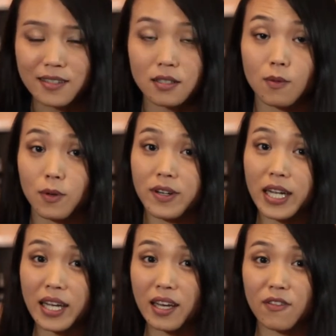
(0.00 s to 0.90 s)
Don't
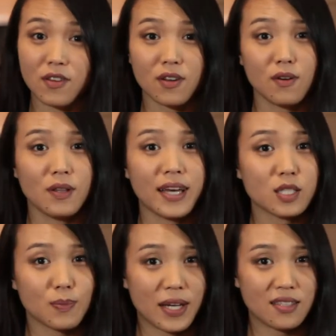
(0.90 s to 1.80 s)
worry, if you don't like
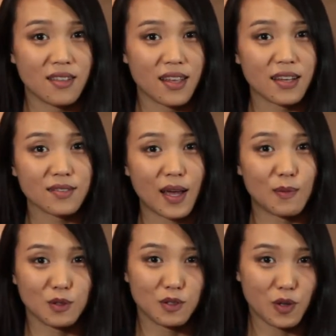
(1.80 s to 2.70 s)
spicy things, I
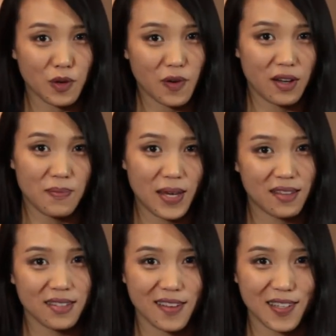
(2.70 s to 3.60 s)
will show you how to make
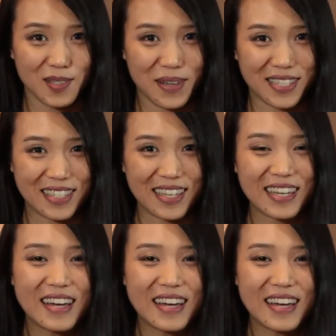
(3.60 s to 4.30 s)
this not spicy.